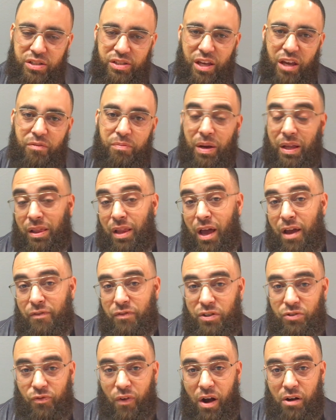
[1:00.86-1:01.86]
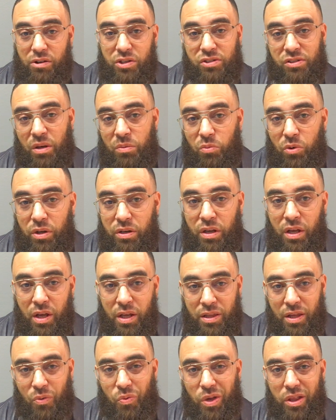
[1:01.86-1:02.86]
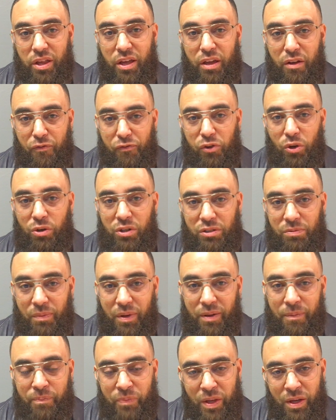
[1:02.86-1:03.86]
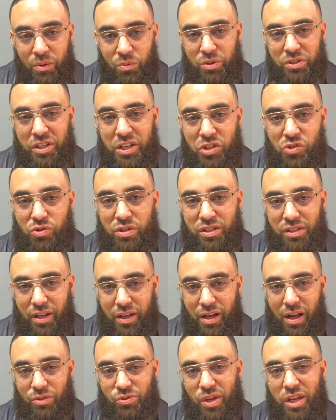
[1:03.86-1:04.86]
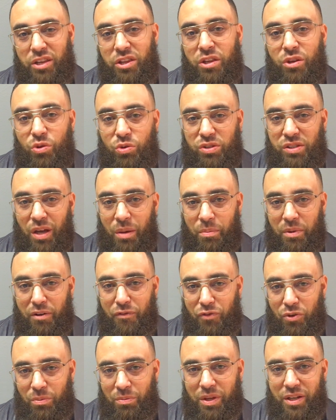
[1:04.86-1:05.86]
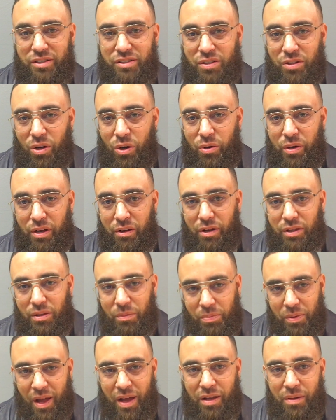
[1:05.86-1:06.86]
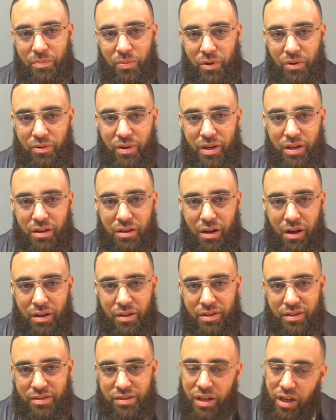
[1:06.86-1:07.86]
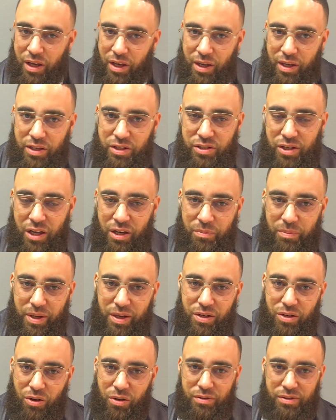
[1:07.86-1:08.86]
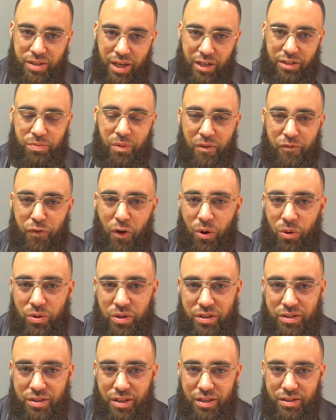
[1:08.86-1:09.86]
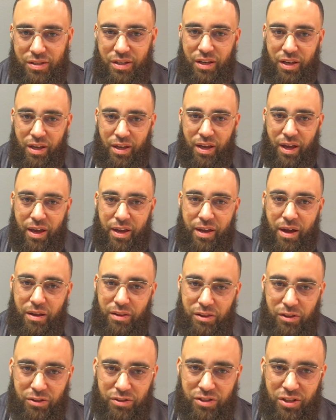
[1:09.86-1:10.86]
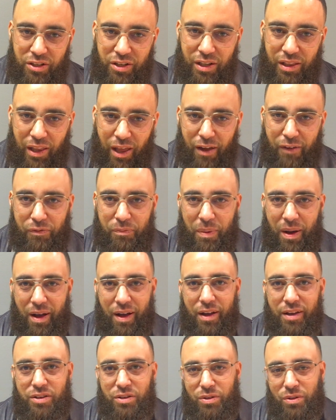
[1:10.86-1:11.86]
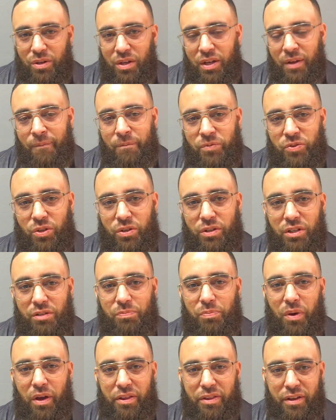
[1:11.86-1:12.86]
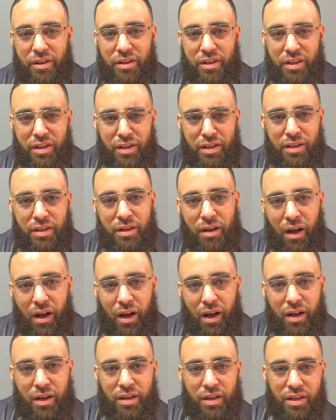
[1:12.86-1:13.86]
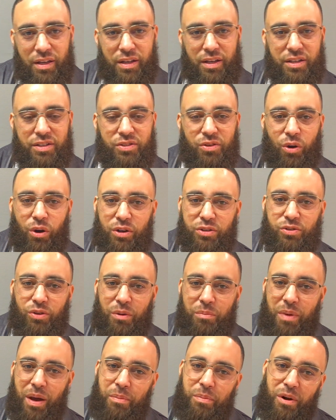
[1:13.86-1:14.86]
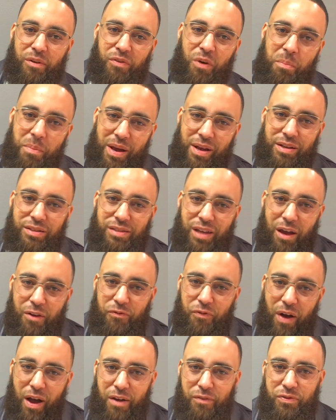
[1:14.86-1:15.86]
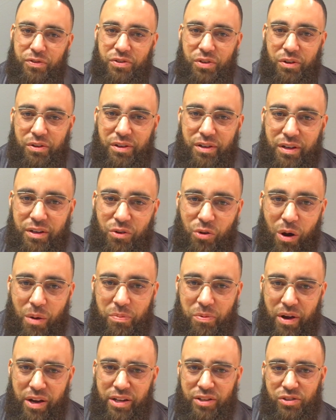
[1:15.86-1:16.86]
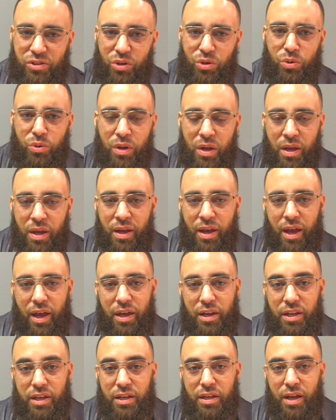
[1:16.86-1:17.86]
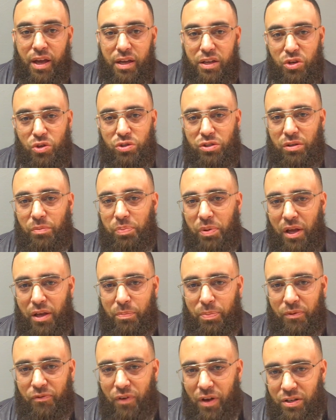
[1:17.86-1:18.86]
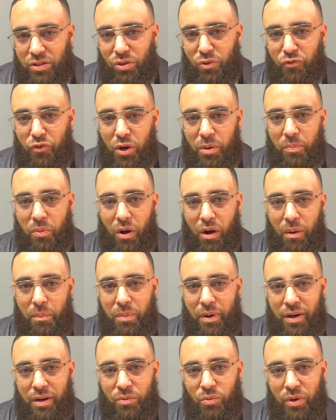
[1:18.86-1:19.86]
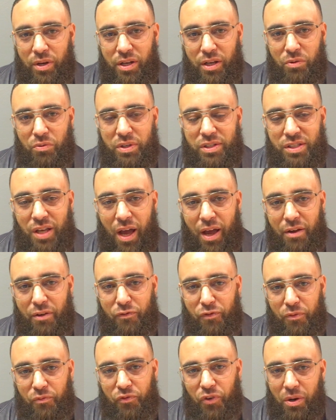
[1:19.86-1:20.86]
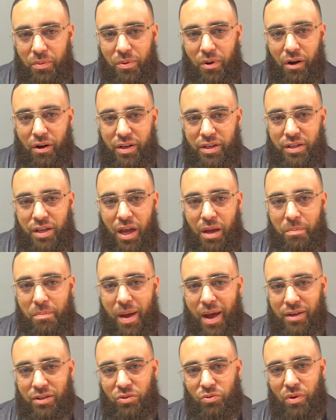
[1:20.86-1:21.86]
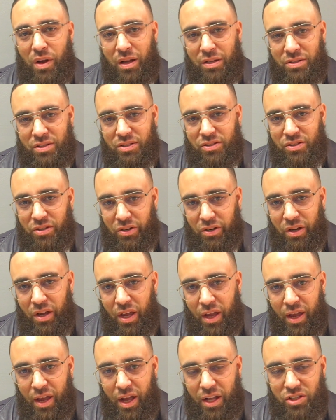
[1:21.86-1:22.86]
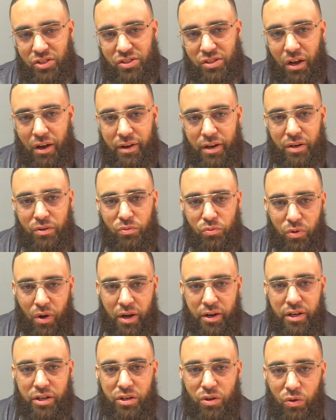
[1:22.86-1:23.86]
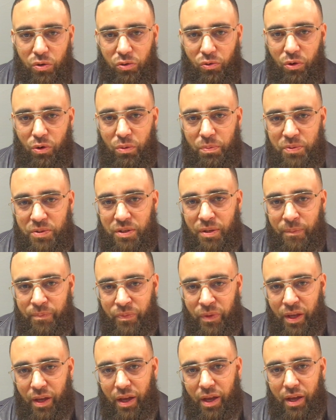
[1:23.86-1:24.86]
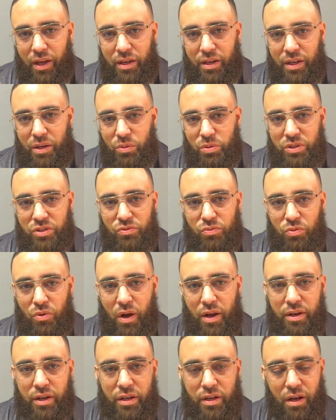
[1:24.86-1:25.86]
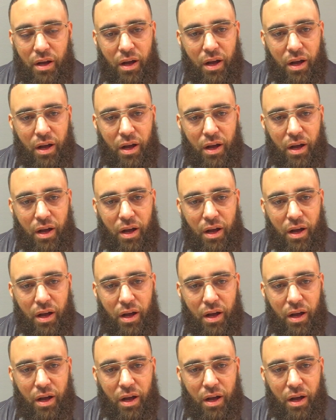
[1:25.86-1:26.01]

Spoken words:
save my life. As far as someone that really influenced me, it was interesting. I was at the Youth Summit a few minutes ago here at the Black and Puerto Rican Caucus. A gentleman texts my phone and says, "Hey, look to your left behind you." So this brother, he's also a member of Omega Psi Phi Fraternity Incorporated too, and he used to play professional football, but when he retired from football, he came back to Rochester and started running youth groups. And he was running